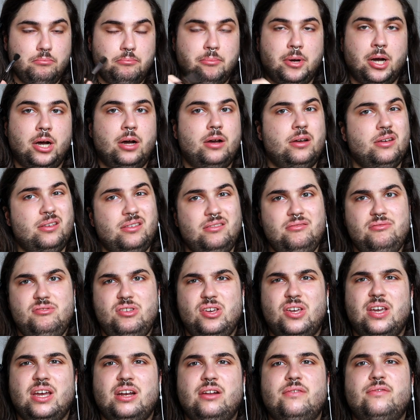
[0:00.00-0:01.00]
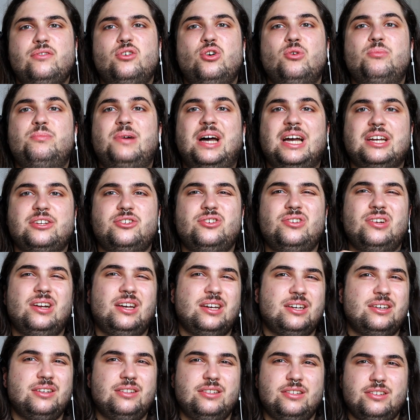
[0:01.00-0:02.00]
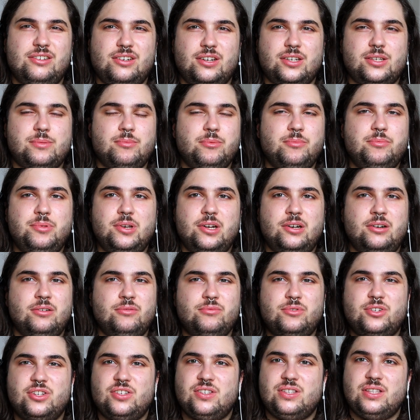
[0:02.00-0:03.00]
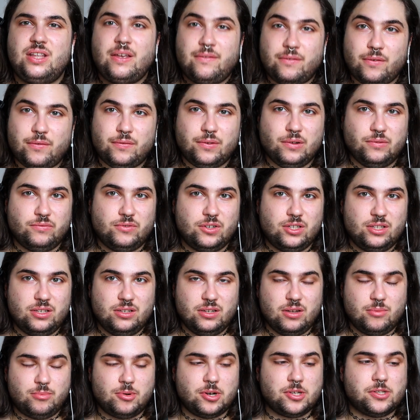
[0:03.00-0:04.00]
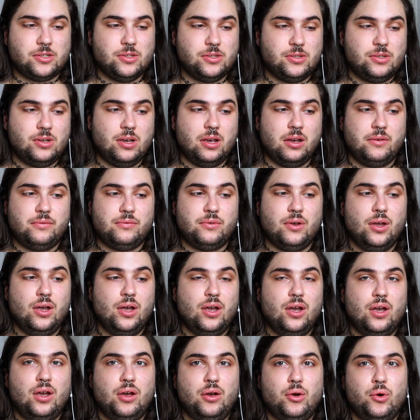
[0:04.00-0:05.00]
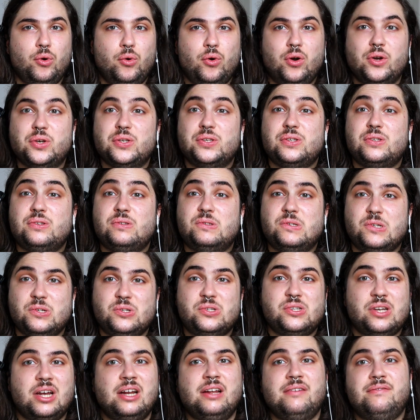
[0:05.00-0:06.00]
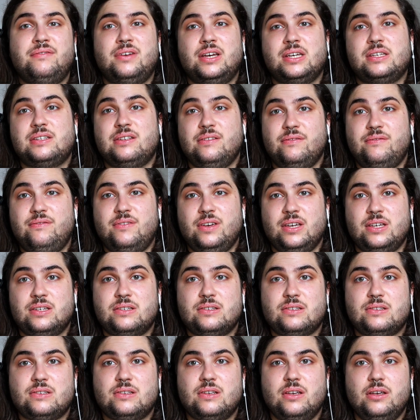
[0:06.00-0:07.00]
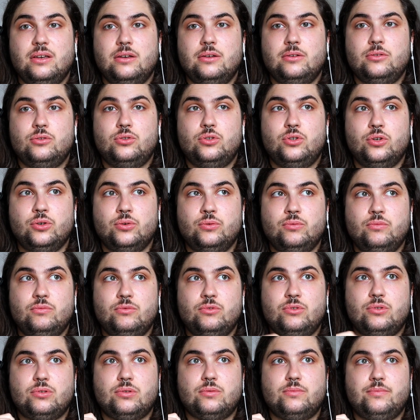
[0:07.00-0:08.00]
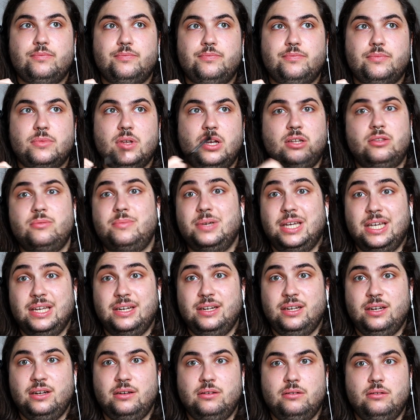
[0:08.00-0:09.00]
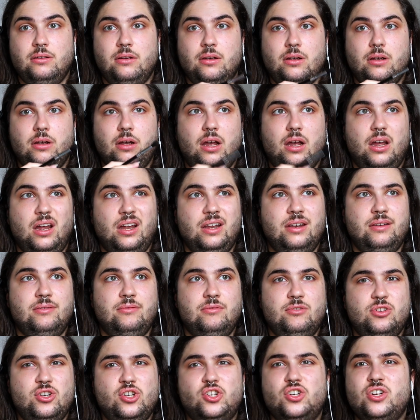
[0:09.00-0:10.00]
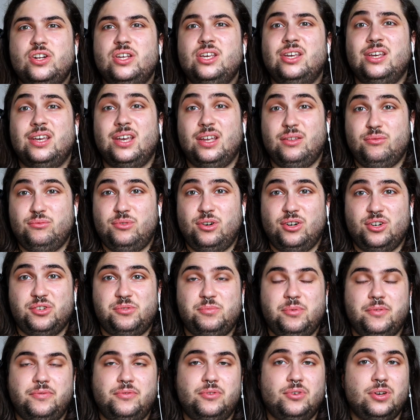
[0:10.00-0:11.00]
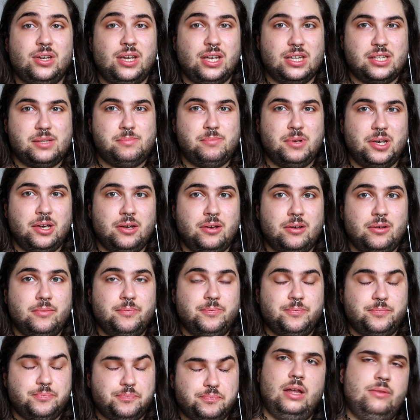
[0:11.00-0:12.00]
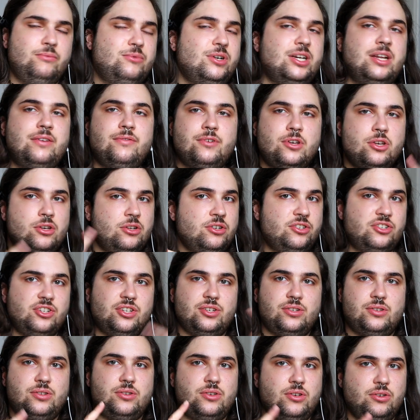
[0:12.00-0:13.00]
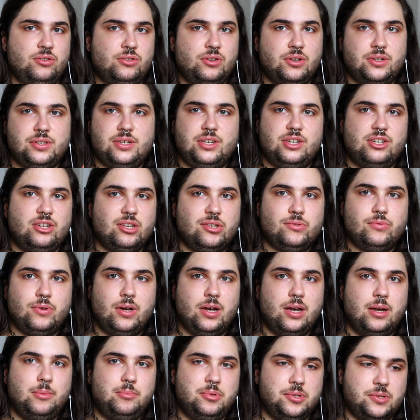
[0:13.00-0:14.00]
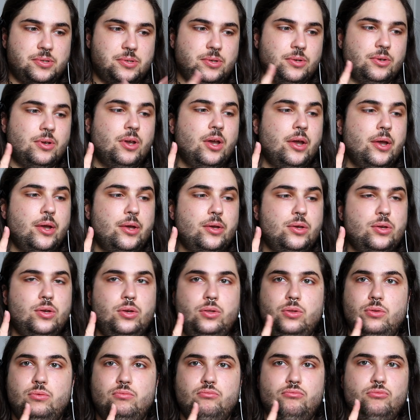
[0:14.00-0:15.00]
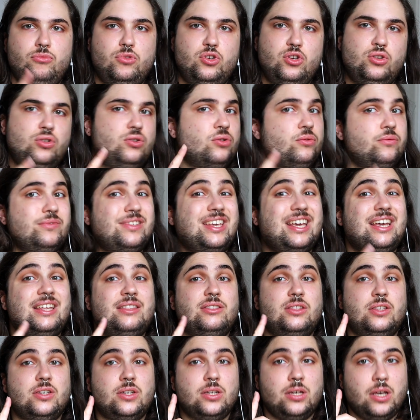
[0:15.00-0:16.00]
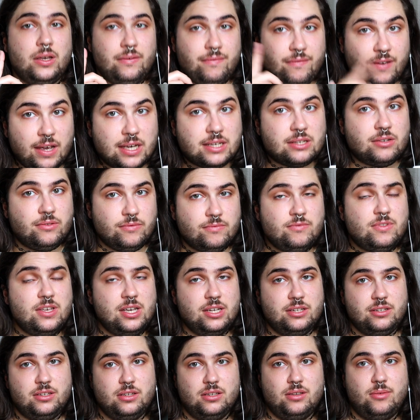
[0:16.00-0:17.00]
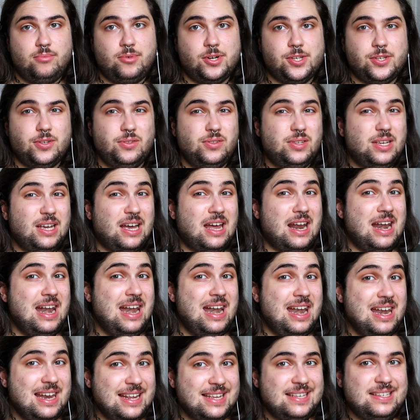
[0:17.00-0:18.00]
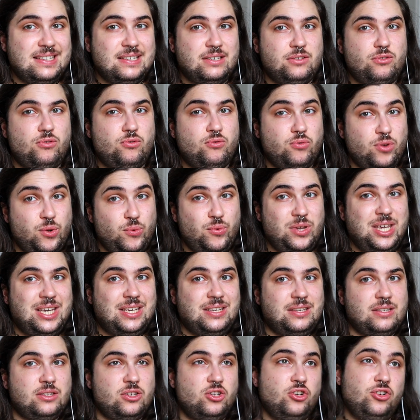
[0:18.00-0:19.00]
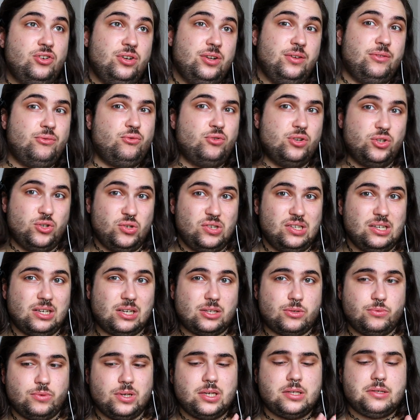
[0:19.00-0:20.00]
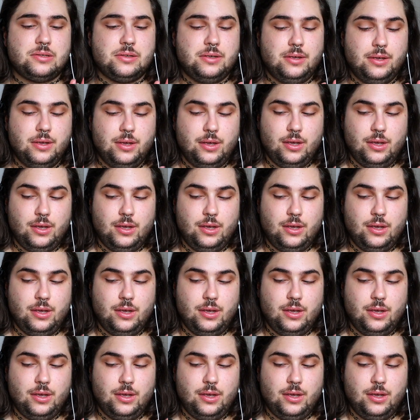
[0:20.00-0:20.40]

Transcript: But you kind of go back to like an adjustment period, which is never fun for antidepressants. You have quite serious side effects and things don't at the beginning. And usually you get worse before it gets better. And whenever you adjust your dosage, that's what happens. So you don't get the effects of the antidepressant at least 3 weeks, usually 3 to 6 weeks.